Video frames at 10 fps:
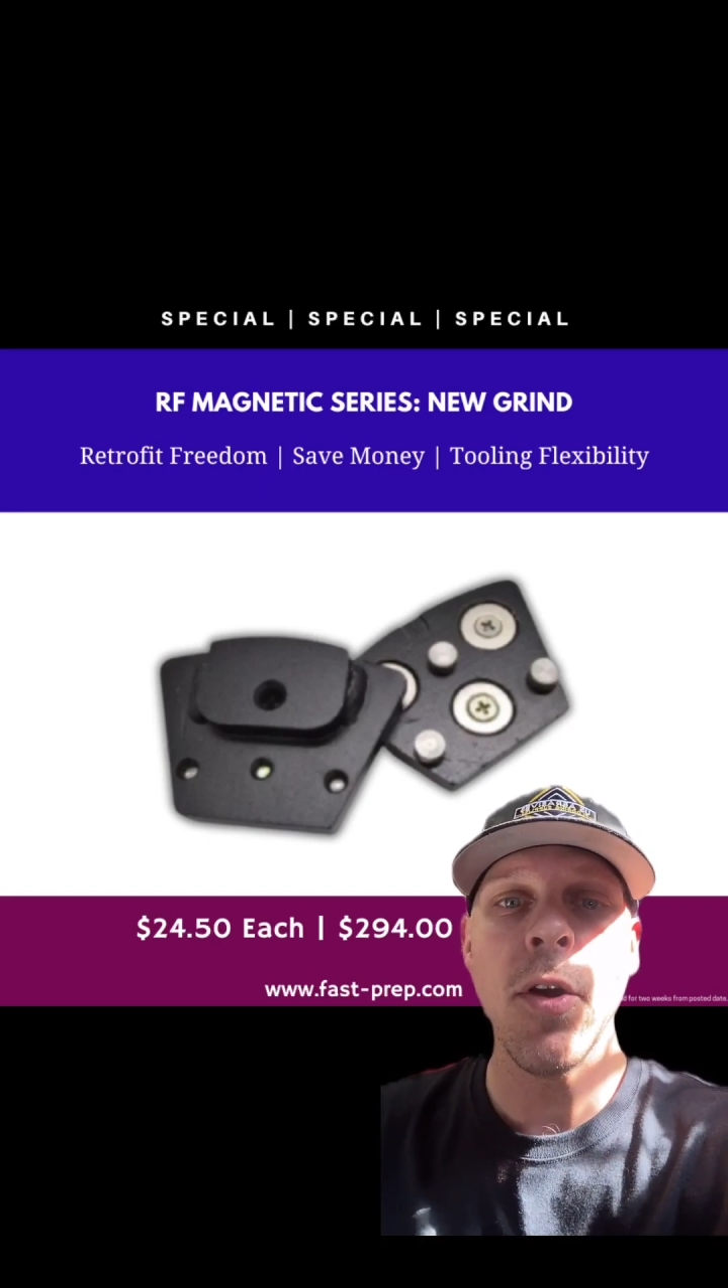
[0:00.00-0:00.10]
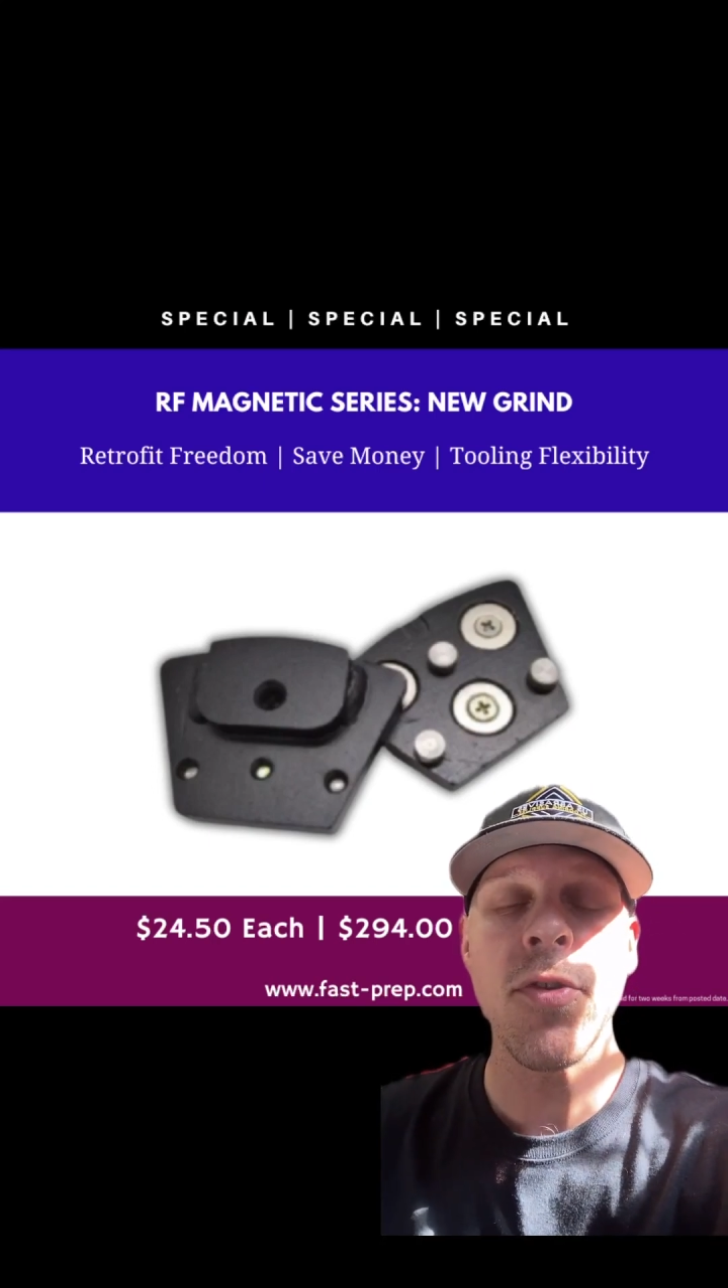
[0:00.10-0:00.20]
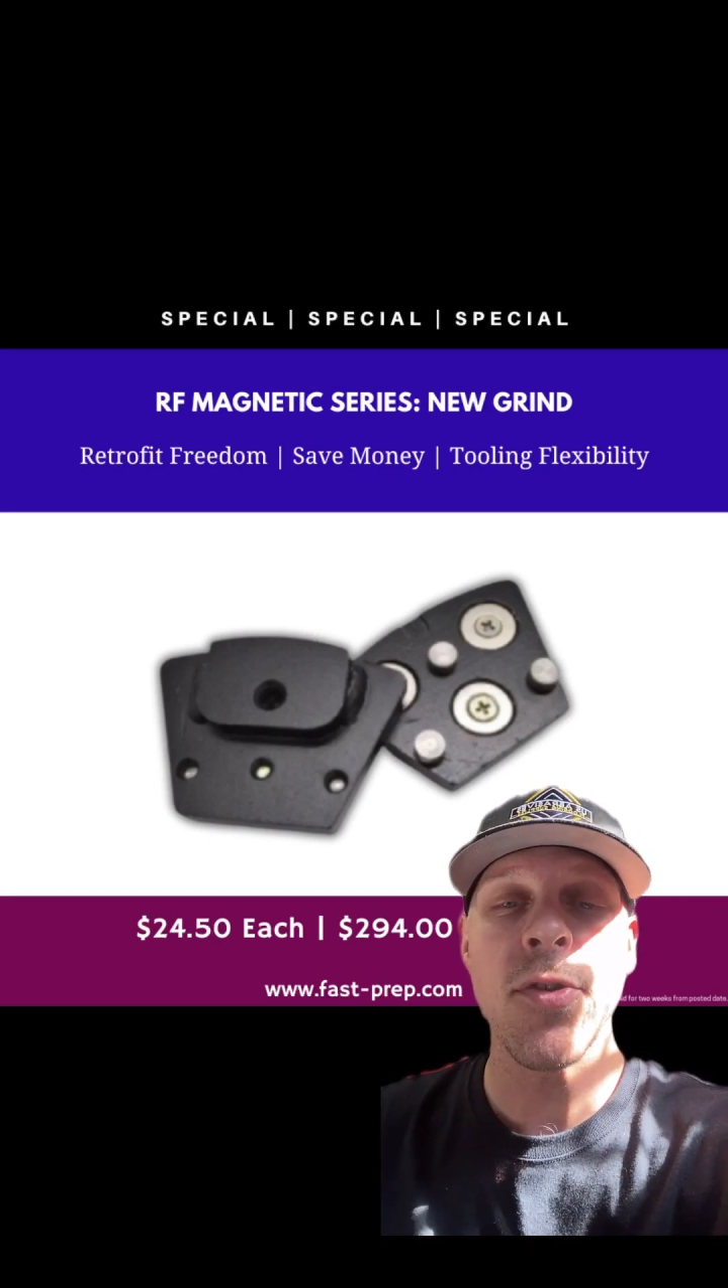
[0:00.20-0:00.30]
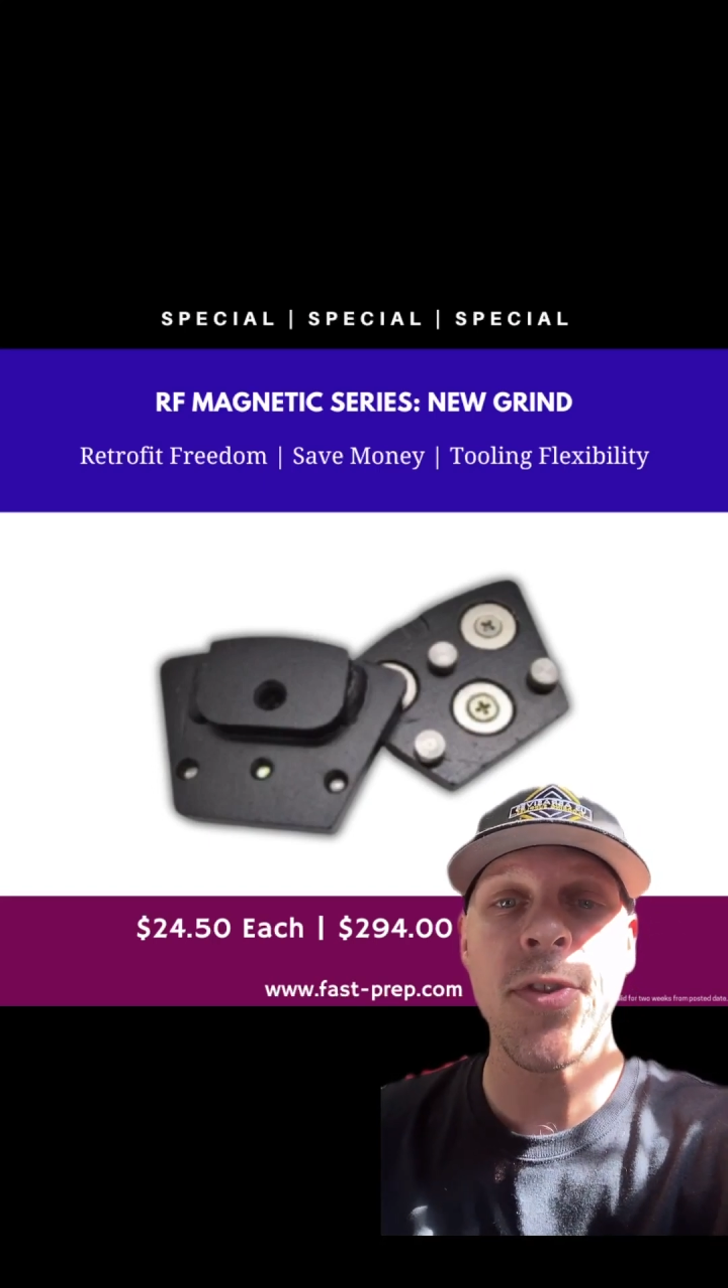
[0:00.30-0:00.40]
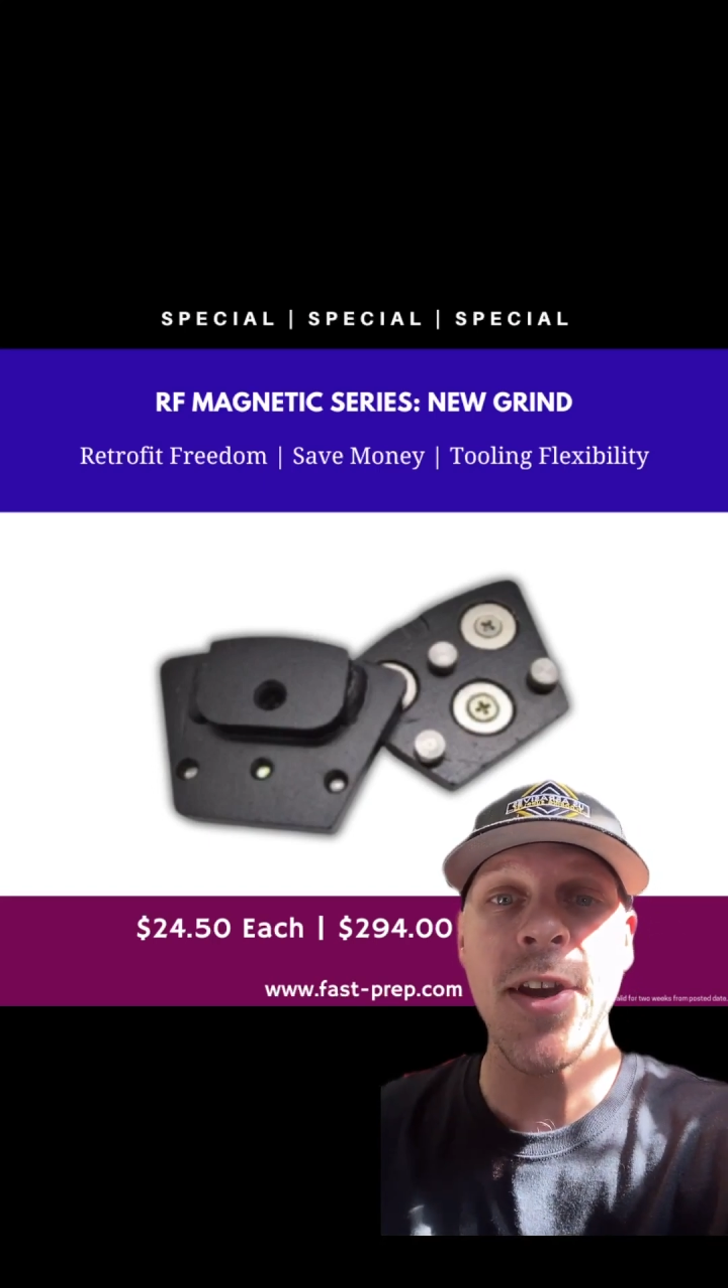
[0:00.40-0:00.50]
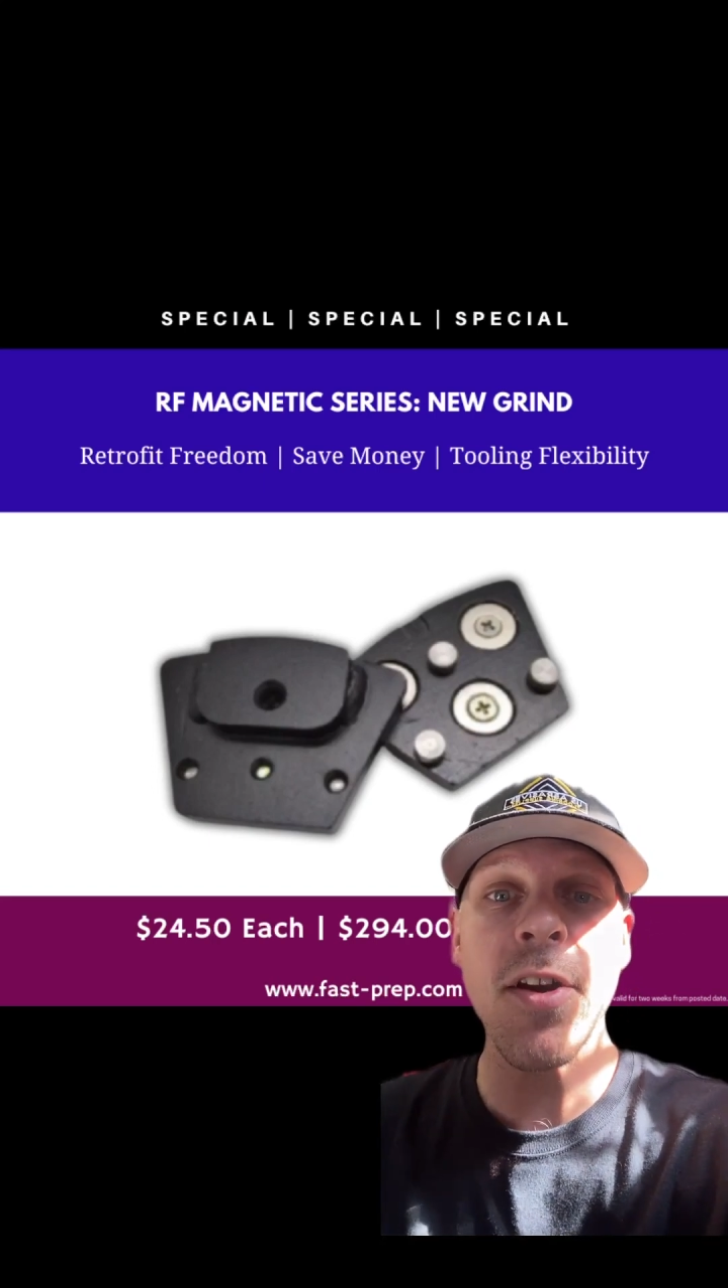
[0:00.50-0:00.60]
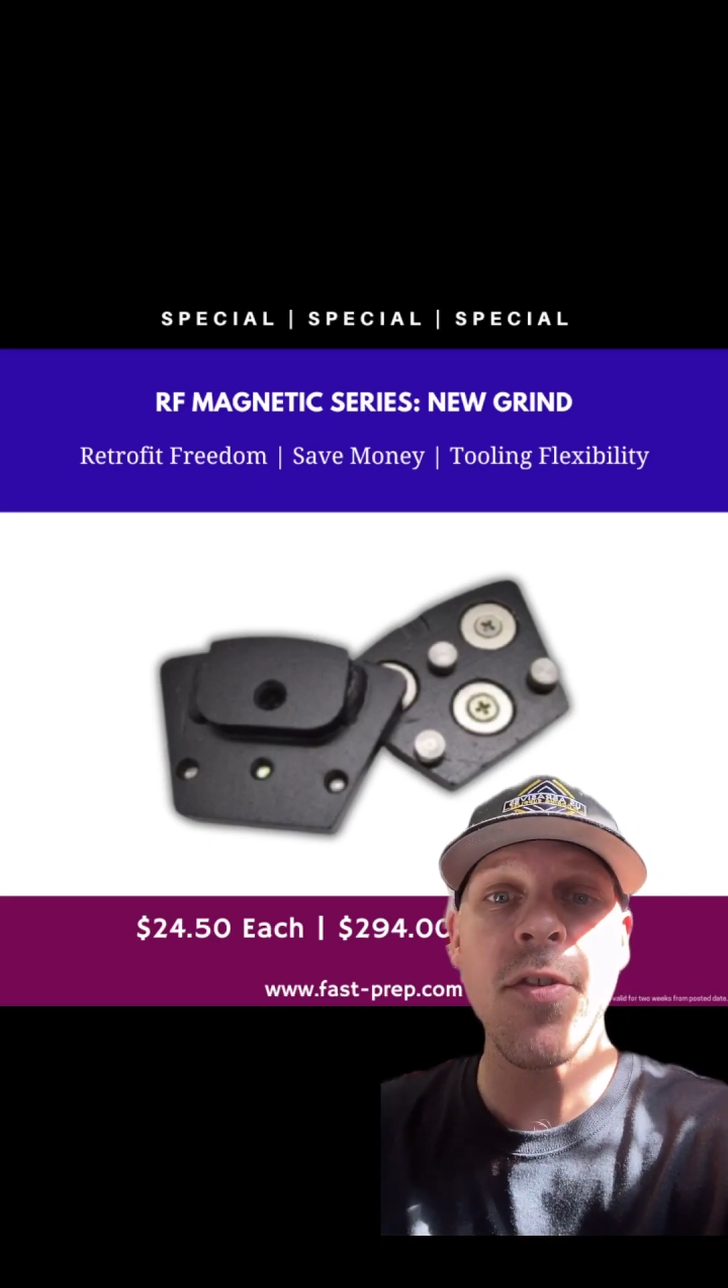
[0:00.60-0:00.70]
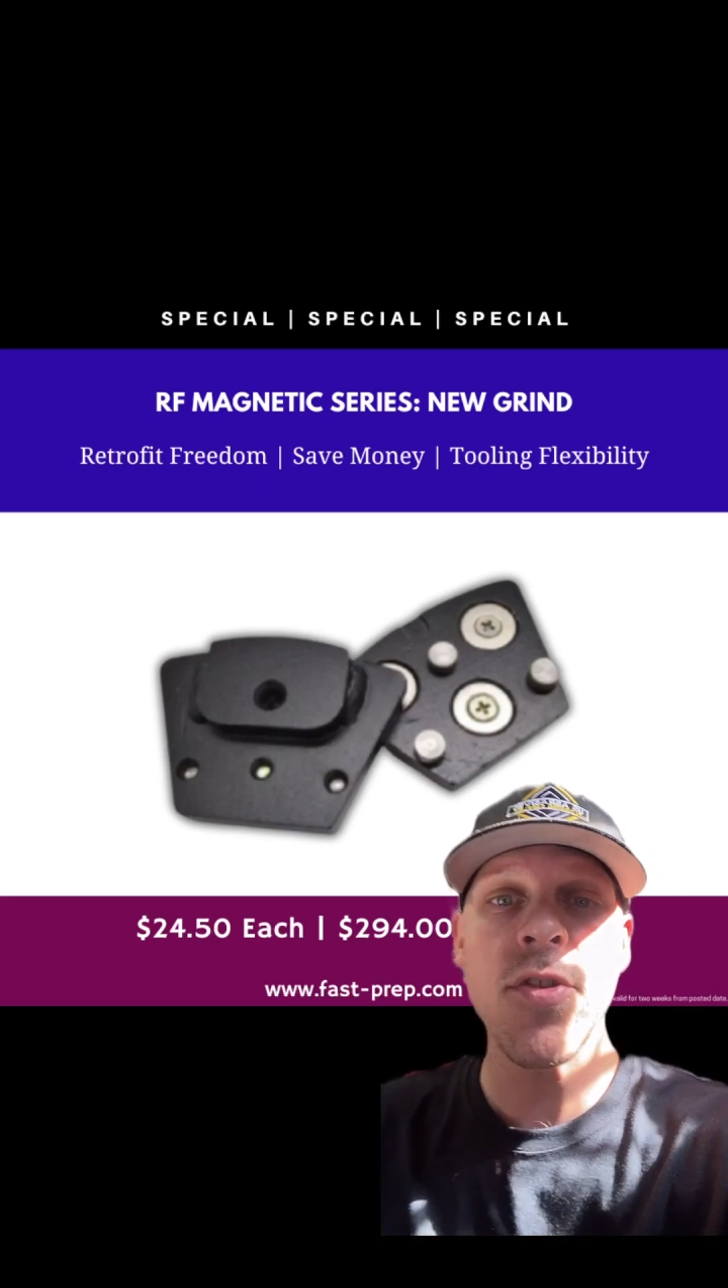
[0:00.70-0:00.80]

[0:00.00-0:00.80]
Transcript: So their